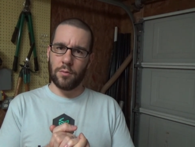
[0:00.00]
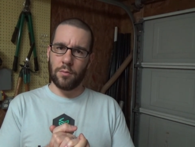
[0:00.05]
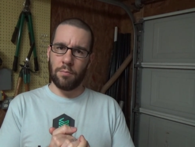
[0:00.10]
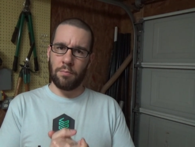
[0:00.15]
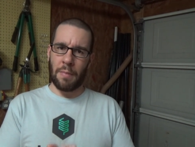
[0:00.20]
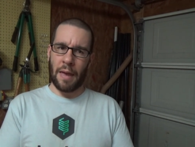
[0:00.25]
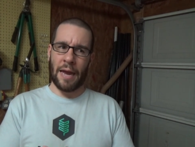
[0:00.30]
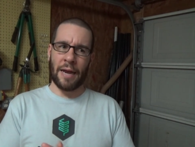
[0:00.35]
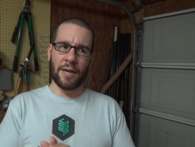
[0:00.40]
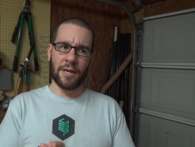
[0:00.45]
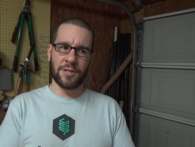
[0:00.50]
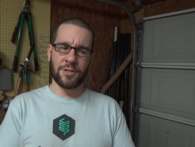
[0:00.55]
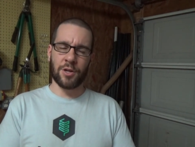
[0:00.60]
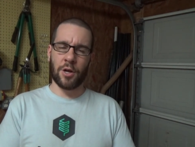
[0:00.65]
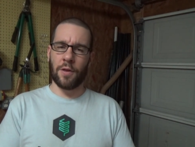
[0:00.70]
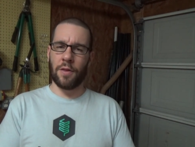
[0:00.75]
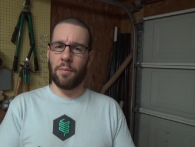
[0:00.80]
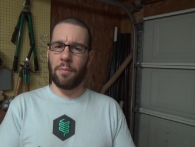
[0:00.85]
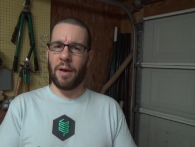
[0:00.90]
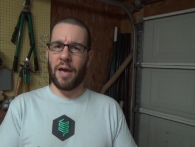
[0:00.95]
magnets
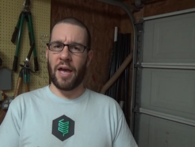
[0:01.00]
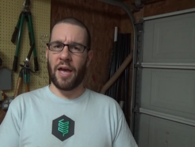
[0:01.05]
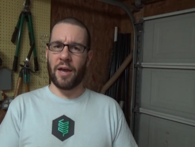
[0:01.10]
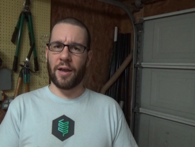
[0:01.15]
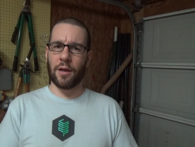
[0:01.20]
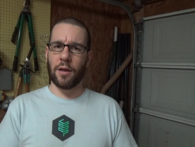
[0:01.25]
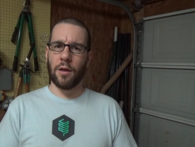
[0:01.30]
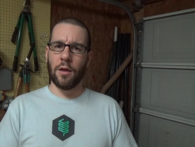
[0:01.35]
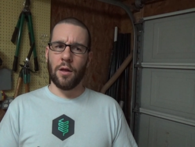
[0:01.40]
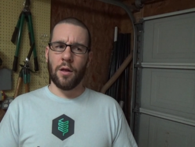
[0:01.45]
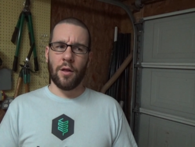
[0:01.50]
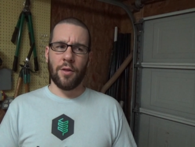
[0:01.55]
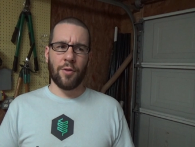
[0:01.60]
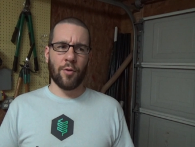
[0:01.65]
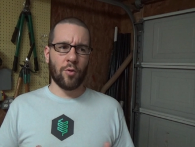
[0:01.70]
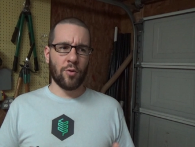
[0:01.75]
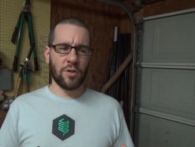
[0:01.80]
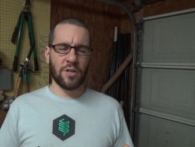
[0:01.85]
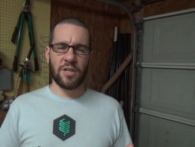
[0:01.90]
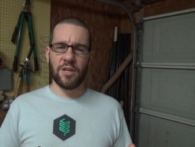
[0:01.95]
on the back. The
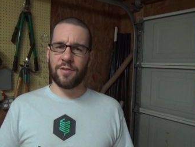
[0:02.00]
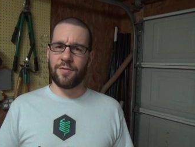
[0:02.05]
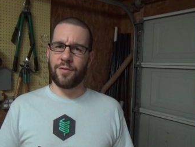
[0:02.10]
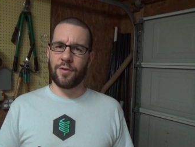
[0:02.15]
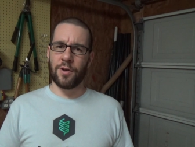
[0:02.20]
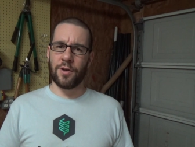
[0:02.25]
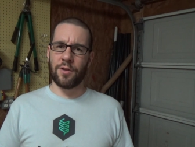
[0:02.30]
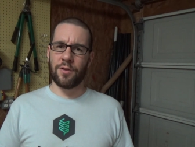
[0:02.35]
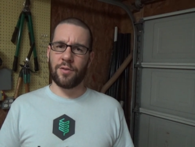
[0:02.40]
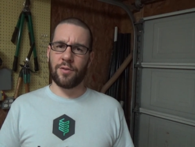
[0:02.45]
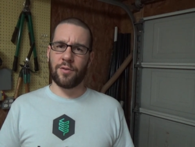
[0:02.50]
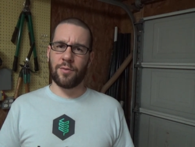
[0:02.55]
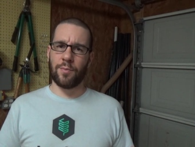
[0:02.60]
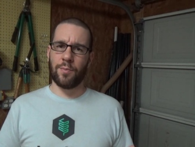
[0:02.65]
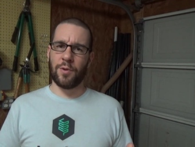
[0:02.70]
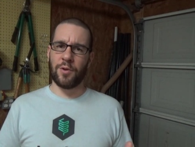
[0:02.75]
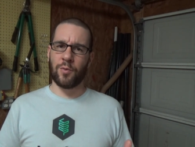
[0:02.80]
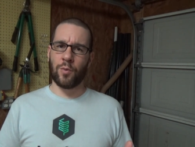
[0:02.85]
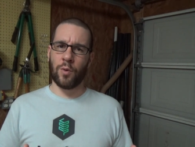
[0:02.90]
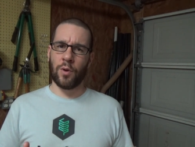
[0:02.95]
only difference
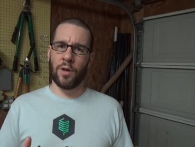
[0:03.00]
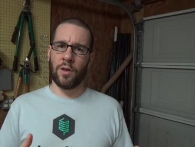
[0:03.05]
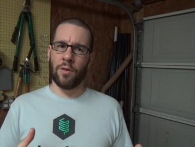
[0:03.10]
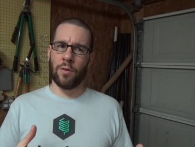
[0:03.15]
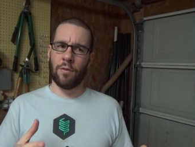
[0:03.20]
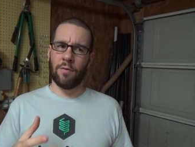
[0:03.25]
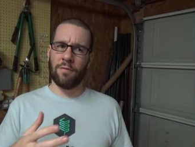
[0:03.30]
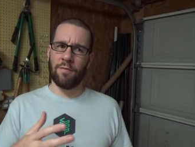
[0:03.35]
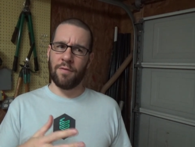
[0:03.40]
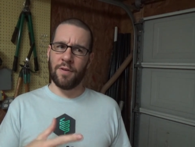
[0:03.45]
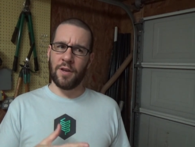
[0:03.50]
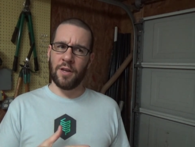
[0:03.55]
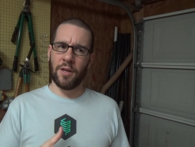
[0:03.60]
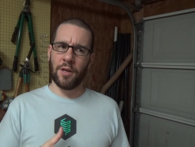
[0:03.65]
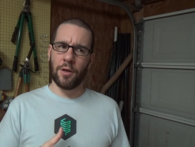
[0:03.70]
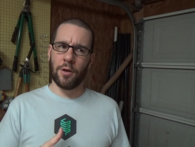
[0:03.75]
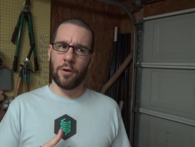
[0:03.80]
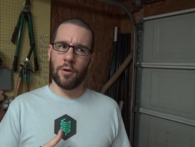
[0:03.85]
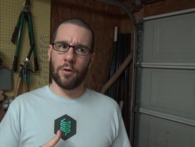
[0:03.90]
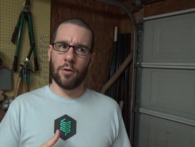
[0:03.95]
between the
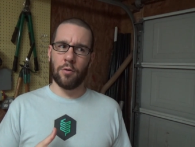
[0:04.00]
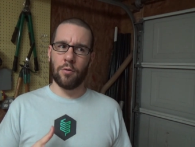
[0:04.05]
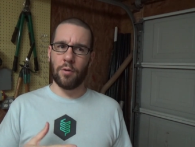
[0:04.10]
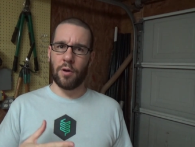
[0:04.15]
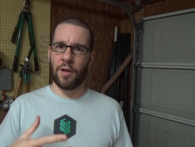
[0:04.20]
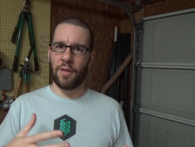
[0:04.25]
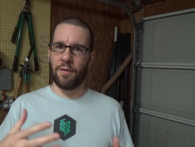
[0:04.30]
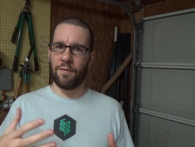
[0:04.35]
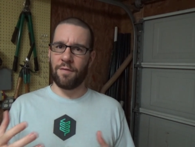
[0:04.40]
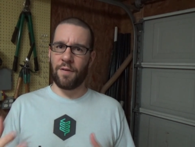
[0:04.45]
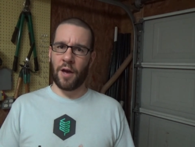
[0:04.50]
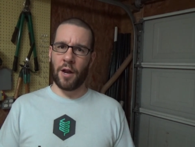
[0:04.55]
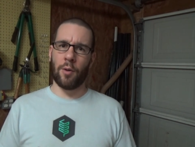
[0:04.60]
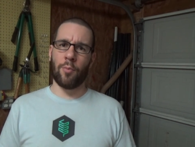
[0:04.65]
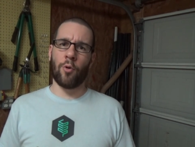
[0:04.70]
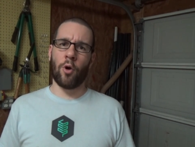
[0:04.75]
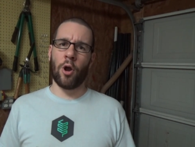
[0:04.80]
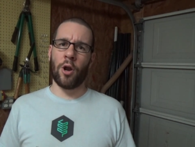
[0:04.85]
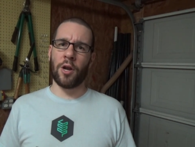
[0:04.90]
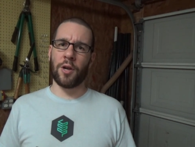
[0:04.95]
video and the final
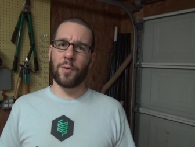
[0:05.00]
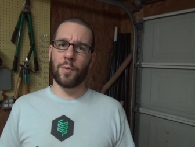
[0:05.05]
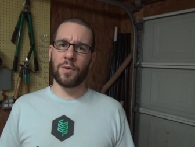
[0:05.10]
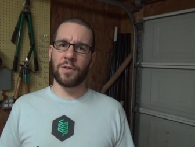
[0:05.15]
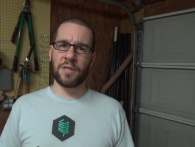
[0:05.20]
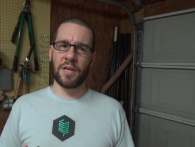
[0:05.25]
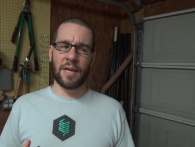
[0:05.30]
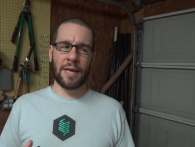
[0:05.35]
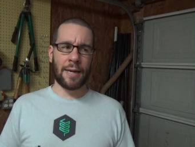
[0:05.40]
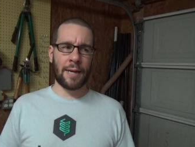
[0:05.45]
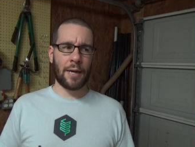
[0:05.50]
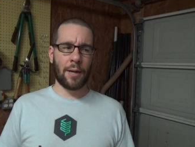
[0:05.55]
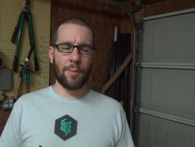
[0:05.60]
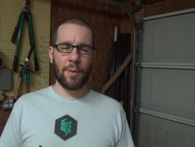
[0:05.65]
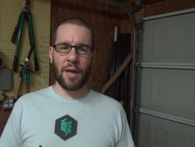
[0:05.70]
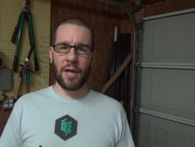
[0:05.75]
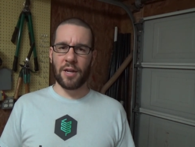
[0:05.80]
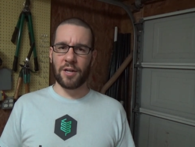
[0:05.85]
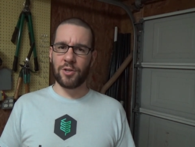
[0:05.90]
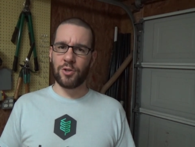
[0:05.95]
product was I ended up
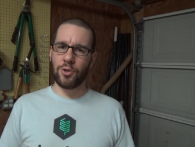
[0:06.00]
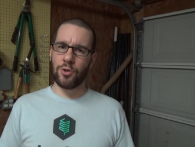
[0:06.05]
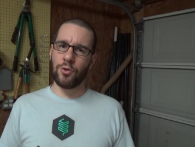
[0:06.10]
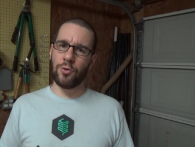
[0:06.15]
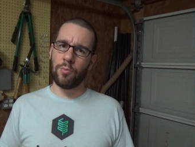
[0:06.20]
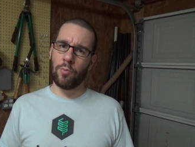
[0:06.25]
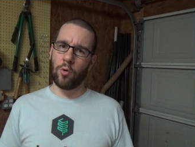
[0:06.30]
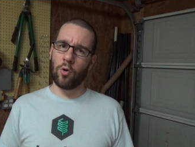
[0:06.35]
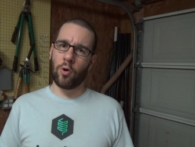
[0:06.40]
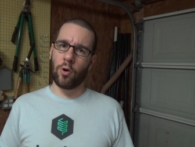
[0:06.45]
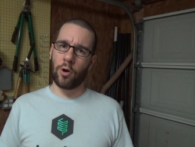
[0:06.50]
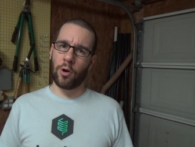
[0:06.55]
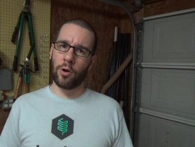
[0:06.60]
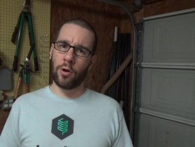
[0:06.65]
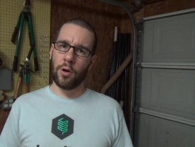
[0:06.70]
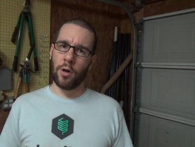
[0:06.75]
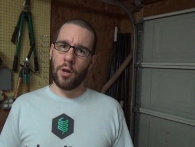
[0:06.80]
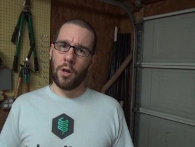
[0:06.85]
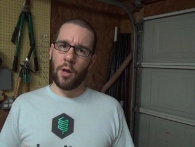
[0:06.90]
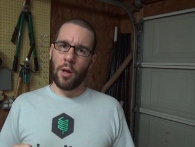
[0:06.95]
adding 2
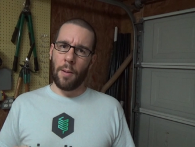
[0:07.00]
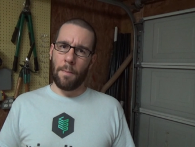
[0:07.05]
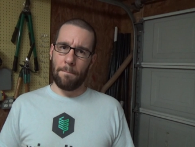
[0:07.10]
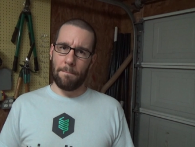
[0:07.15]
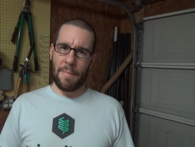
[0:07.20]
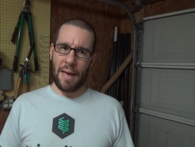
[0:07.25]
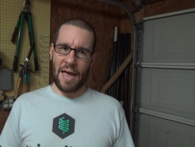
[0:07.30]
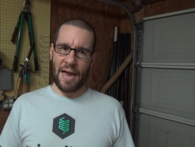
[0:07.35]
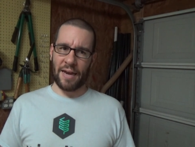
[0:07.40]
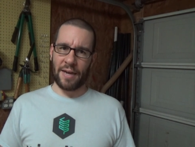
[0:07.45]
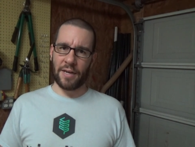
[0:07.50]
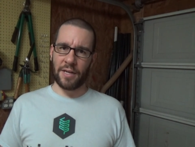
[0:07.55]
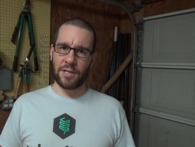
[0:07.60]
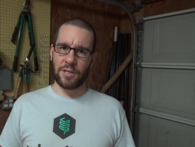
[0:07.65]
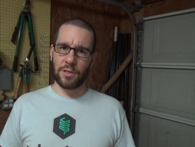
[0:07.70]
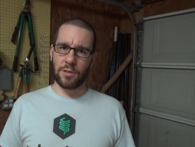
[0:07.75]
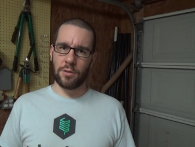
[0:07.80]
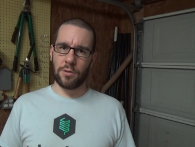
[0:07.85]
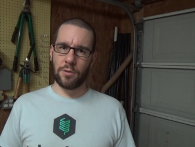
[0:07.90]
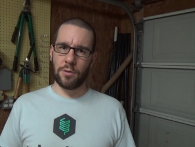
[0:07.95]
more
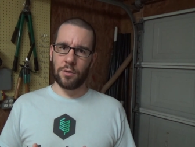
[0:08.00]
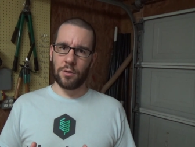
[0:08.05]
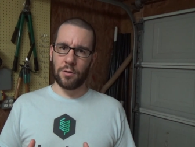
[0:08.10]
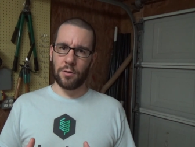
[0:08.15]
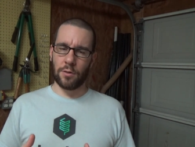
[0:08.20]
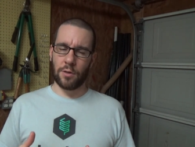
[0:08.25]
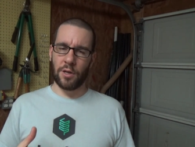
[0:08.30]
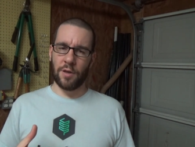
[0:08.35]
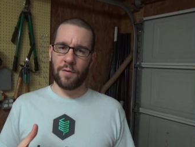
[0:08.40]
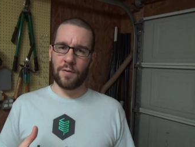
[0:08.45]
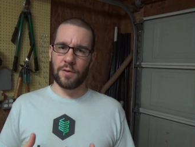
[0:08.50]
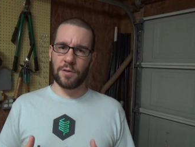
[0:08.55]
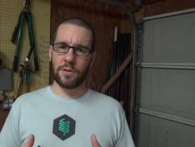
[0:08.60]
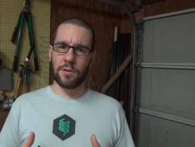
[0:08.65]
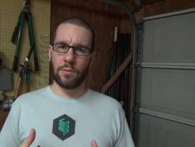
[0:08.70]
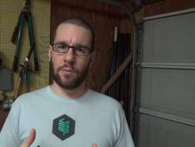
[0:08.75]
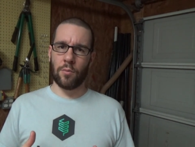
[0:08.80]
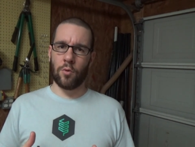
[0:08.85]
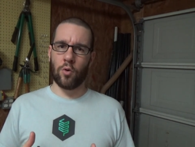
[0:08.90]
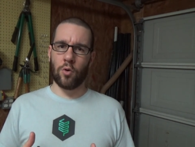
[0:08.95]
magnets to give it
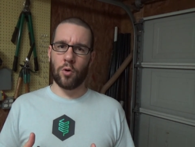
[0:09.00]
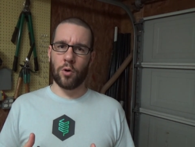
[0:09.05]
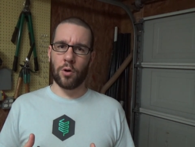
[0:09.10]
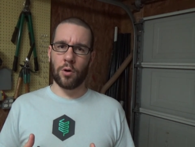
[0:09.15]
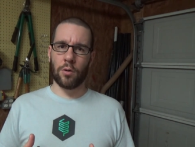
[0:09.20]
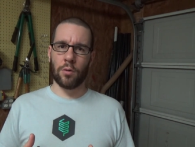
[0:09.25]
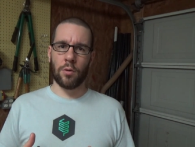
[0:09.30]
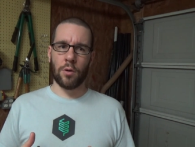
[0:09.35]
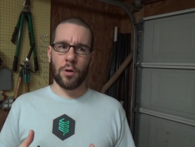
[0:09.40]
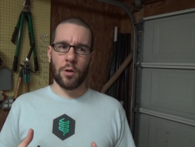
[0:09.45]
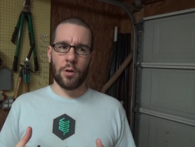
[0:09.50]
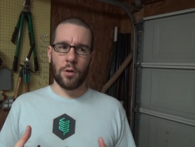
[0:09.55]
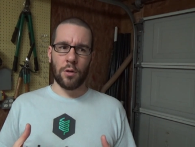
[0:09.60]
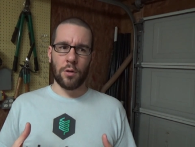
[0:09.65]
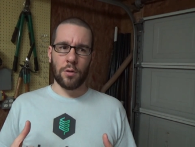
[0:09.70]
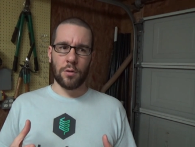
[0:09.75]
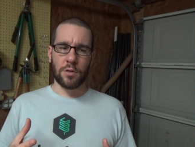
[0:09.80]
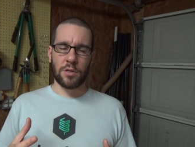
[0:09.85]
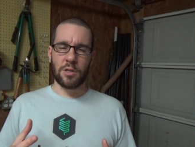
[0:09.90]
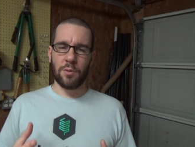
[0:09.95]
some more
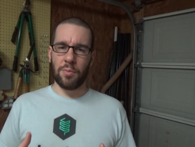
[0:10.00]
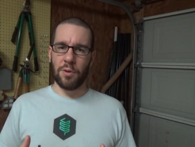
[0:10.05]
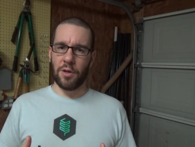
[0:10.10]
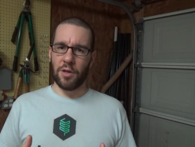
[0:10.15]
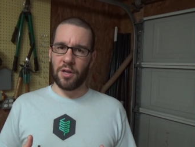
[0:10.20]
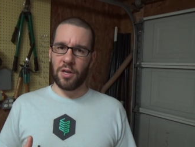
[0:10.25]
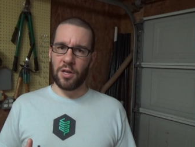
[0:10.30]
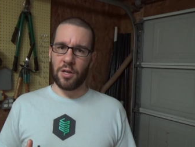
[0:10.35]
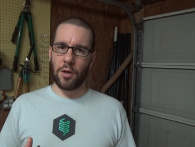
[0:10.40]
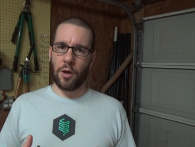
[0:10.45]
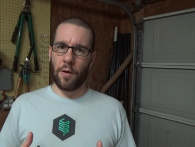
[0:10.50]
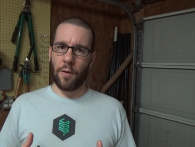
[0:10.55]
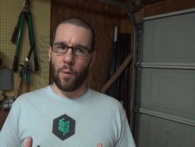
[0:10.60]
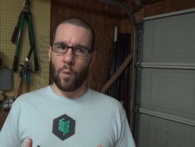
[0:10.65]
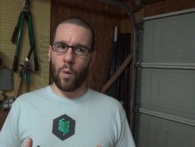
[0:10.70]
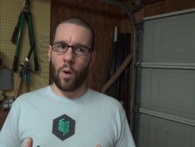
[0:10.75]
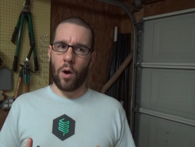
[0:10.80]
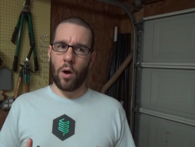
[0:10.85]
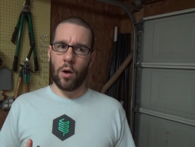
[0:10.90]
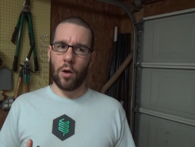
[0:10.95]
stability on the
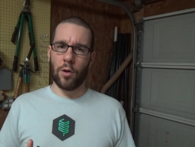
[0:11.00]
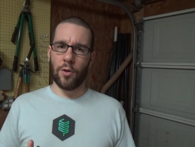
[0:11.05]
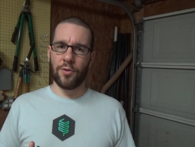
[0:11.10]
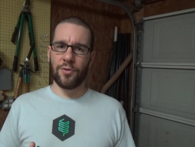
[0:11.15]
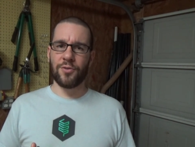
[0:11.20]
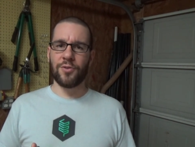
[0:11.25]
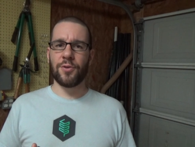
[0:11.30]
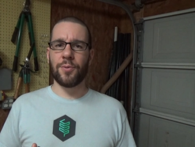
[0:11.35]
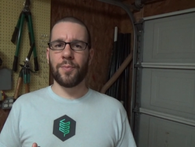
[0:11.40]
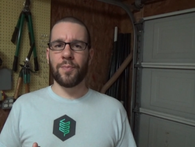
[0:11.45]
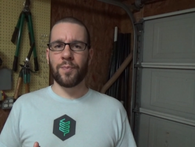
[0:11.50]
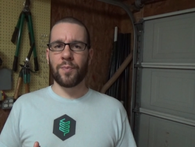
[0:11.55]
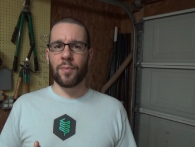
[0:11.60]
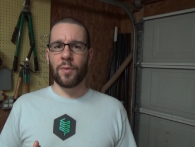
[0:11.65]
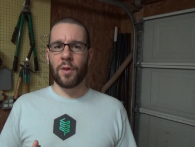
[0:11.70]
walls,